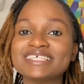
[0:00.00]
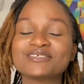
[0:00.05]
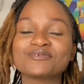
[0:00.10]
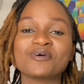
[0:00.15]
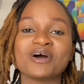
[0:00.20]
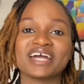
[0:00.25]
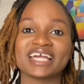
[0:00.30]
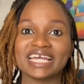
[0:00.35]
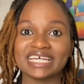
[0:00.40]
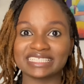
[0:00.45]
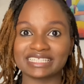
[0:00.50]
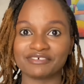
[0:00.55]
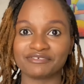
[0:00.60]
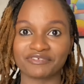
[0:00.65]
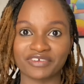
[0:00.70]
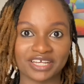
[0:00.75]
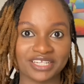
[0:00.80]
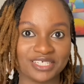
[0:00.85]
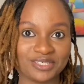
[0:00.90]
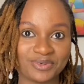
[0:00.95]
go and get
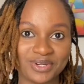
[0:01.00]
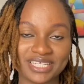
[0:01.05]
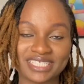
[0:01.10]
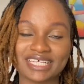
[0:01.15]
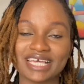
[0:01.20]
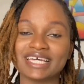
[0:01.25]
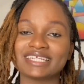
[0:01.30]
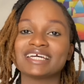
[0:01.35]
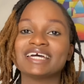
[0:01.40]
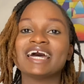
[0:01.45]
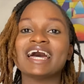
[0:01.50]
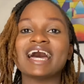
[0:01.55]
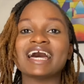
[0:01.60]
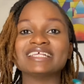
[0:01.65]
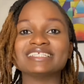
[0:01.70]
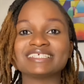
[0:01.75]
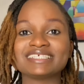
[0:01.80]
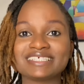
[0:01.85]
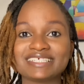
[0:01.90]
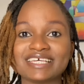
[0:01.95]
evaluated
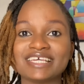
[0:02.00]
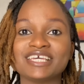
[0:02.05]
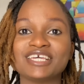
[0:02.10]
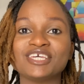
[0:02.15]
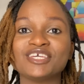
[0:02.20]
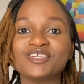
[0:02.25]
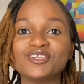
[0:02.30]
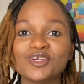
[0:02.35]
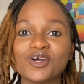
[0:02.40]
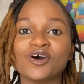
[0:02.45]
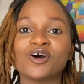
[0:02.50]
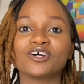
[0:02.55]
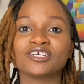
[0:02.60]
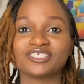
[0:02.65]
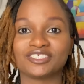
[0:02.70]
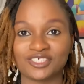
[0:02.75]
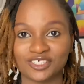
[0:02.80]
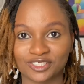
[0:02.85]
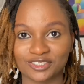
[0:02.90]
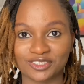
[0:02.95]
and see your
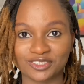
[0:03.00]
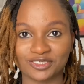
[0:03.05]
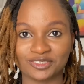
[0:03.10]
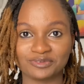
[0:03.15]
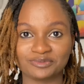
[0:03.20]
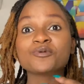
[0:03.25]
doctor.